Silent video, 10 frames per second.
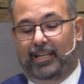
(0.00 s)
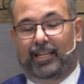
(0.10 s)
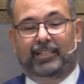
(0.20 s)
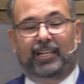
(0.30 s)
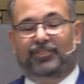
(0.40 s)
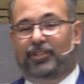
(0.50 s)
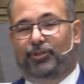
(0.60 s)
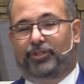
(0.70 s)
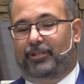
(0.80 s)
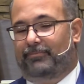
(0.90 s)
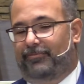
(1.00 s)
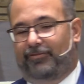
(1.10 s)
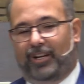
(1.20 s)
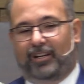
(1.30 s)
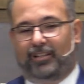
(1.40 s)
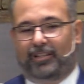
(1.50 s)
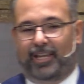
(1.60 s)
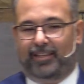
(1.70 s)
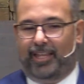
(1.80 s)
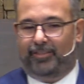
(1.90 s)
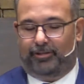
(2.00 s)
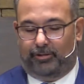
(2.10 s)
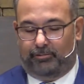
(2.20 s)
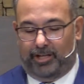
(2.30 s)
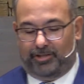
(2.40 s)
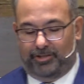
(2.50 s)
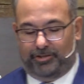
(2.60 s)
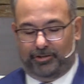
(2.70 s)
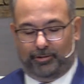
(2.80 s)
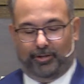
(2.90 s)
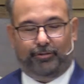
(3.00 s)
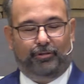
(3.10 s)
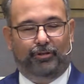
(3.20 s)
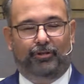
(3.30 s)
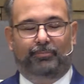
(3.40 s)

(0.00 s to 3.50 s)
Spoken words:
And yes, those are fair ethical questions to sort through,